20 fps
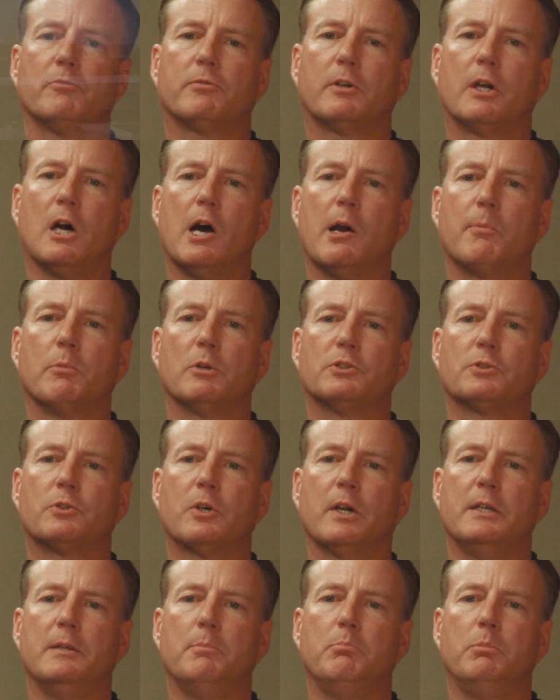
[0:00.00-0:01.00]
of Commerce
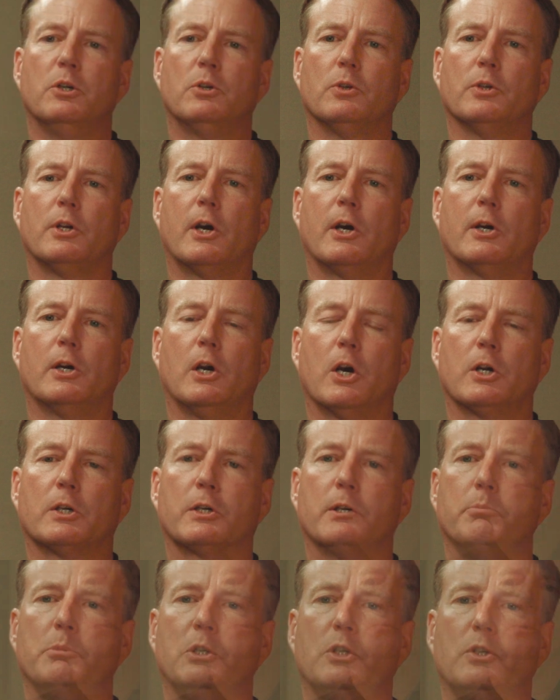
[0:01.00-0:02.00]
trying to build our
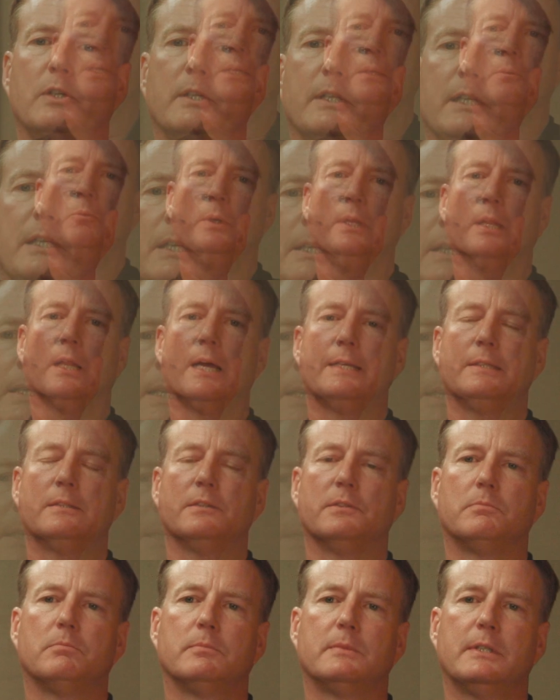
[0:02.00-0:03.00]
community. We like
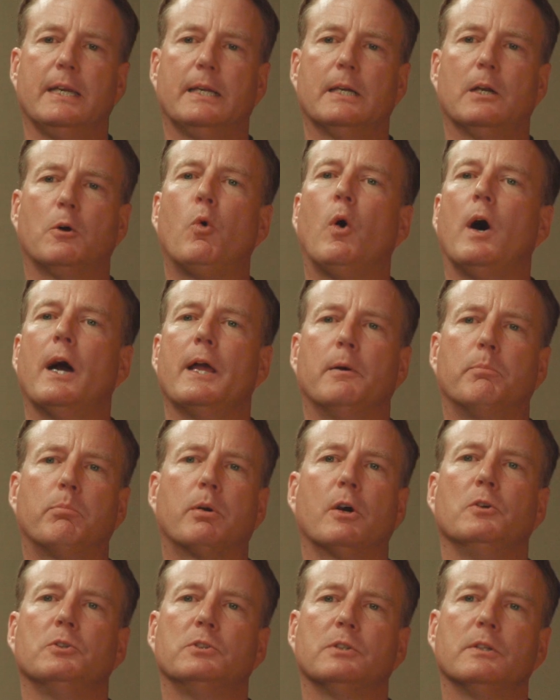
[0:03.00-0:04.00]
to take a quiet
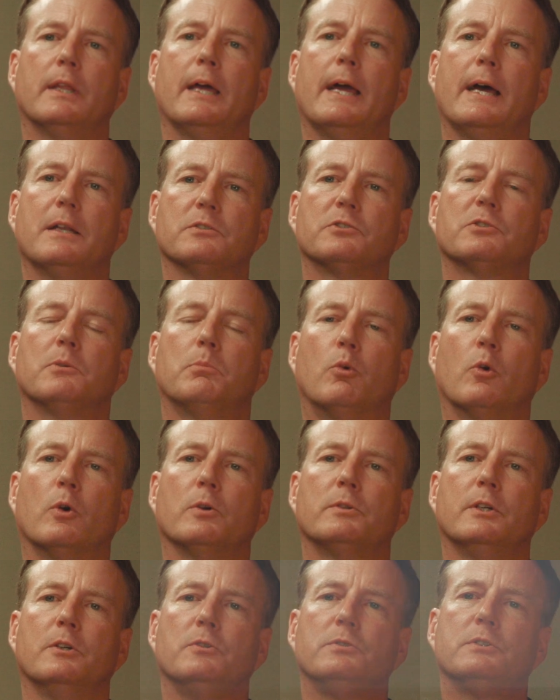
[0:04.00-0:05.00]
approach to that and
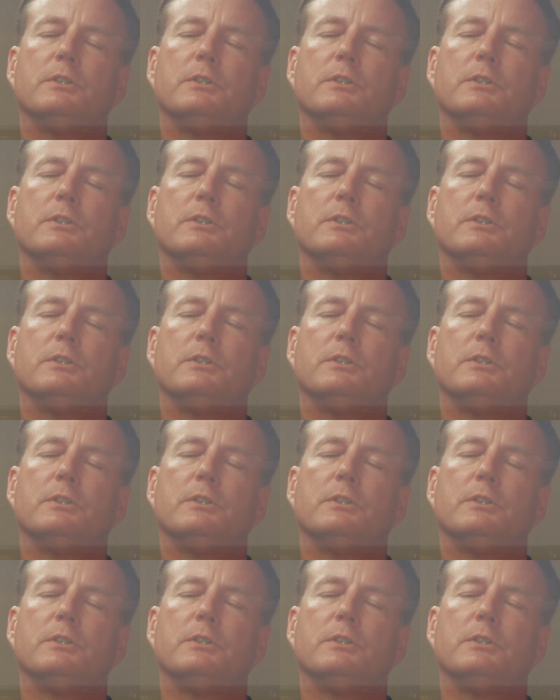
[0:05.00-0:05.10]
support those